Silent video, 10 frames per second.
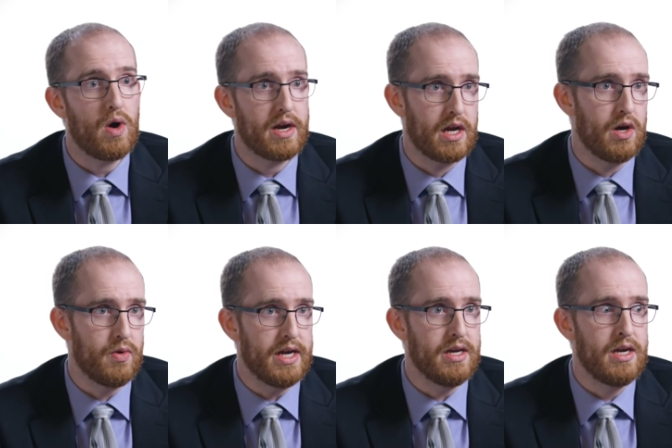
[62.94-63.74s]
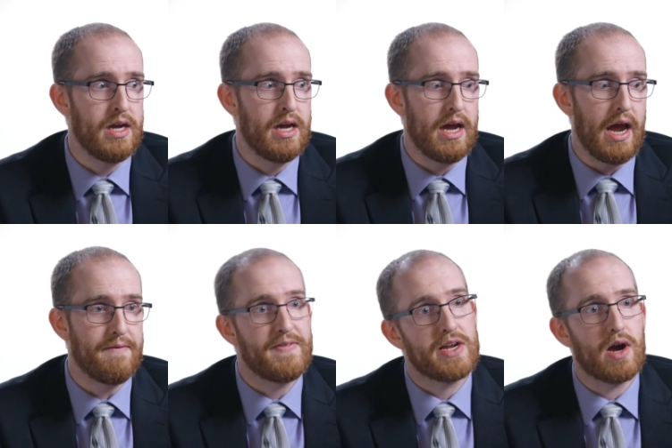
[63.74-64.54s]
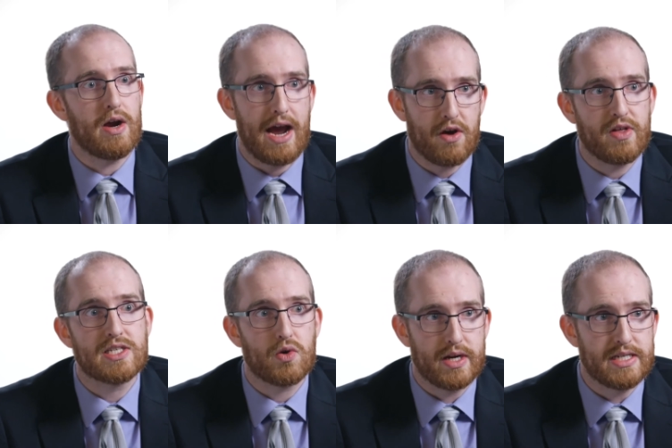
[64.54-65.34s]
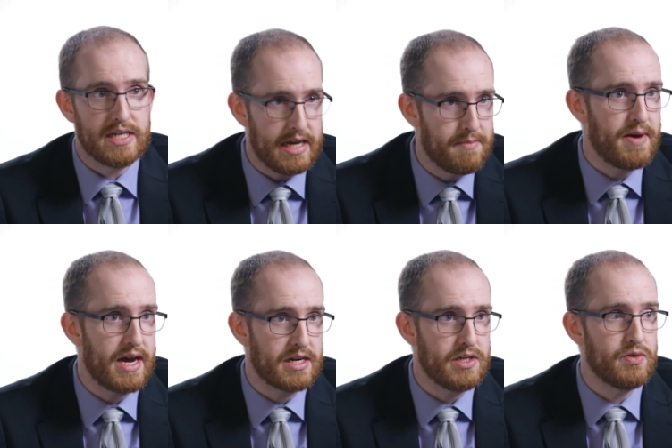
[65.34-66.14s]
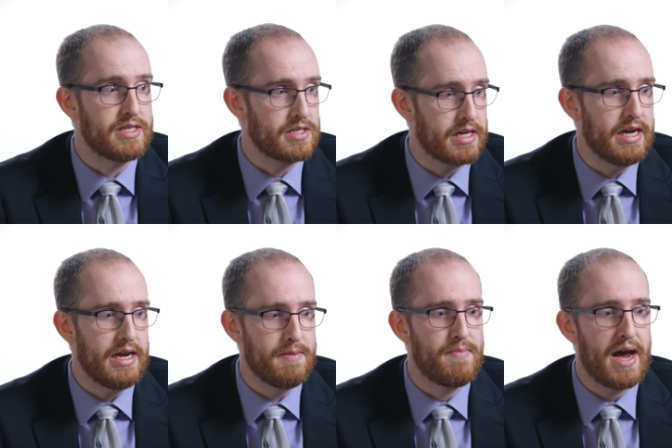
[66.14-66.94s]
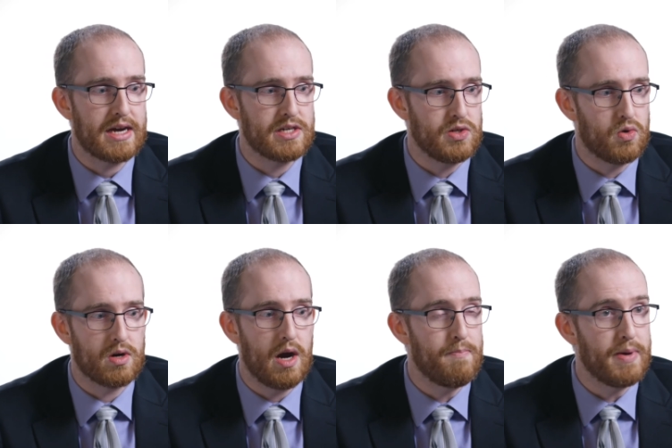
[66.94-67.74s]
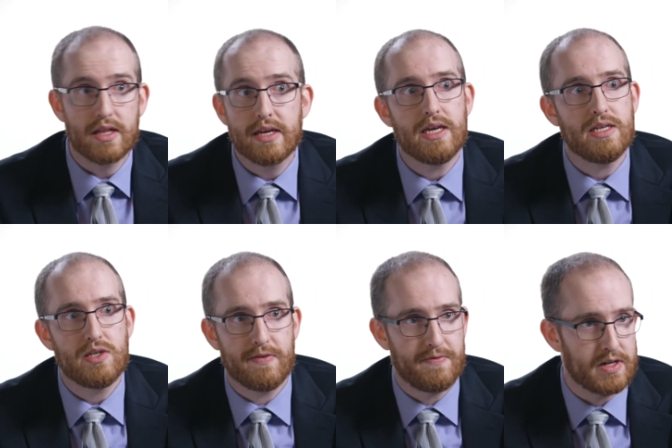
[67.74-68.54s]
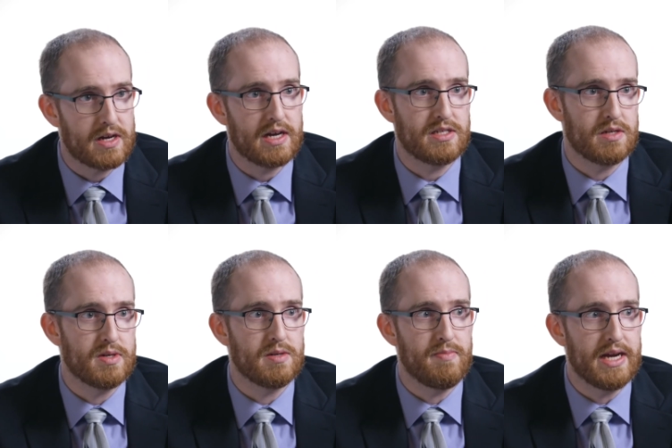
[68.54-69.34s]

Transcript: You want to go in and figure out how that's going to impact you. It's going to impact your ability to fulfill customer